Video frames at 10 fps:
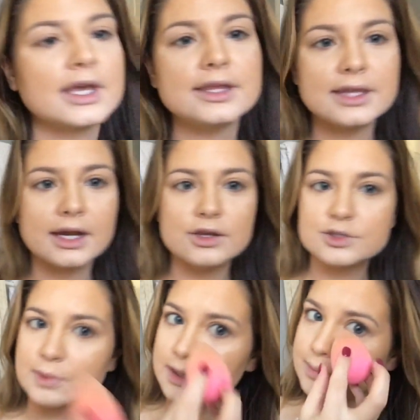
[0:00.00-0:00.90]
And then I
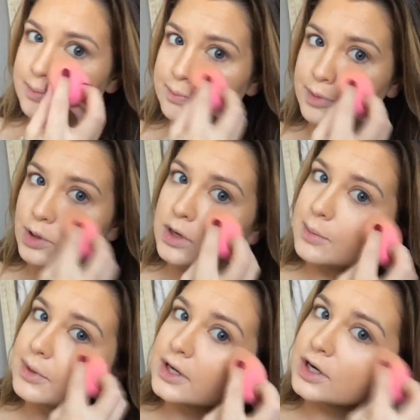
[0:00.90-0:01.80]
use my beauty
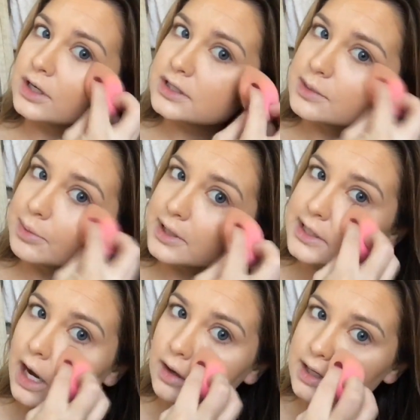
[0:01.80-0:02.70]
blender to blend
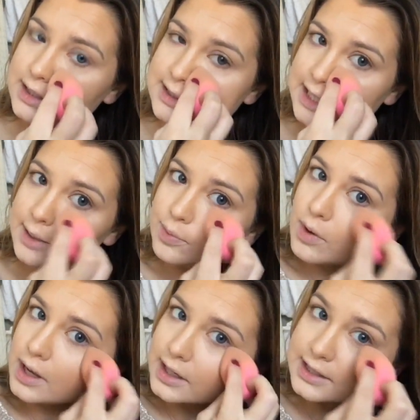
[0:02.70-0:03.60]
out. A damp
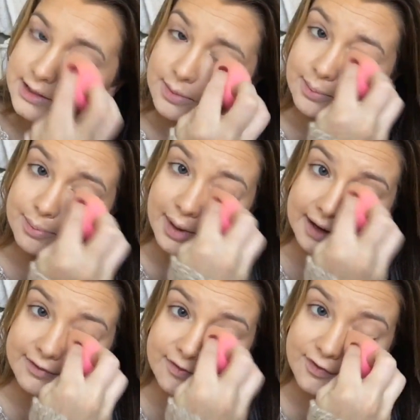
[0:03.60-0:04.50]
one is
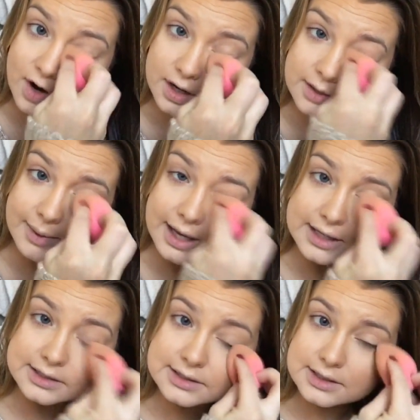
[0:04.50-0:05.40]
by far the
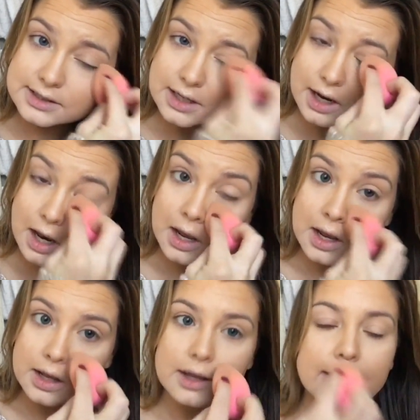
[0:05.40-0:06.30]
best.
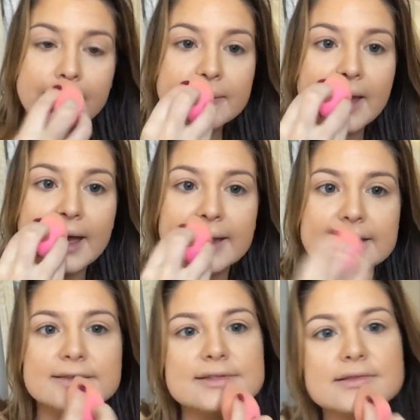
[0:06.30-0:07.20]
That
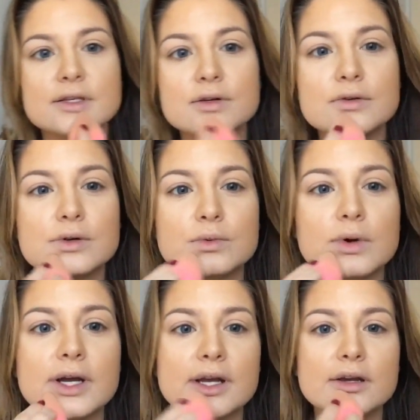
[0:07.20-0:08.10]
is
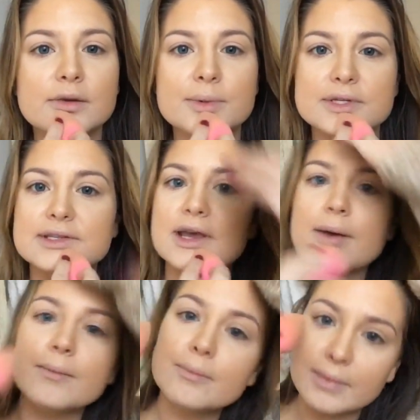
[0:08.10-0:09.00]
100%
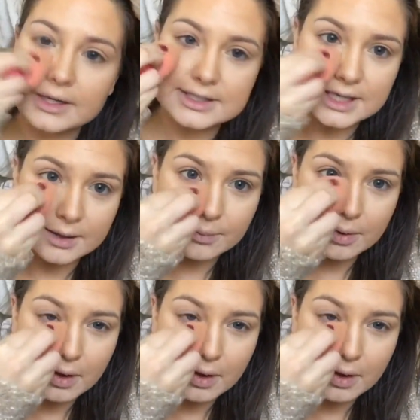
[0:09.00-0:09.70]
my tip.